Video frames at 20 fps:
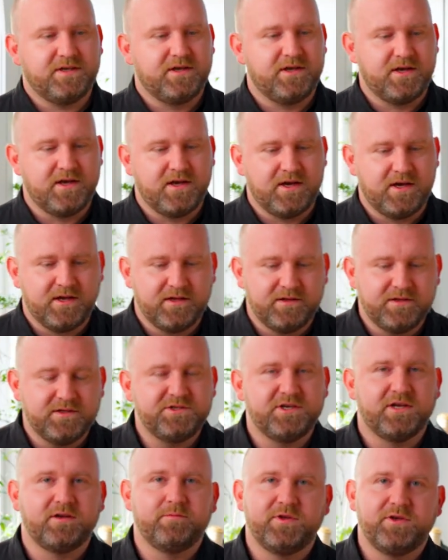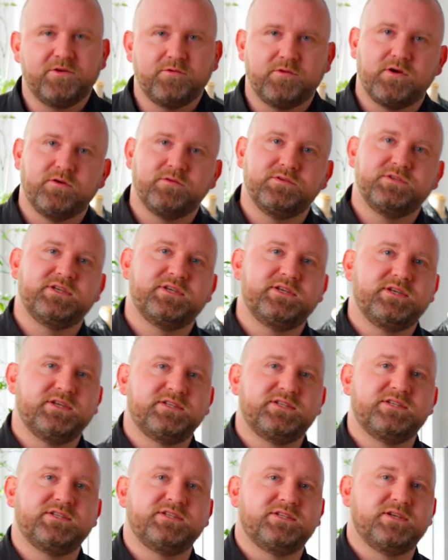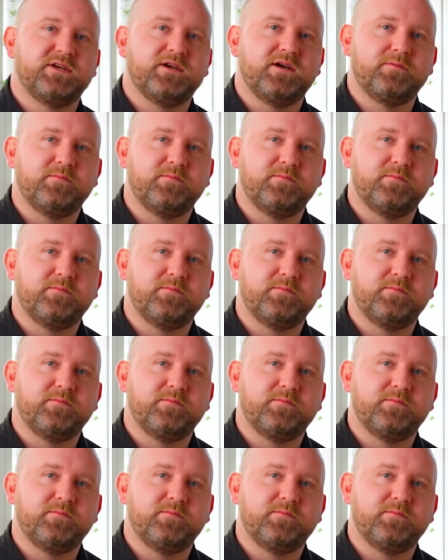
Uh, the gentleman who owns it, it's his uh,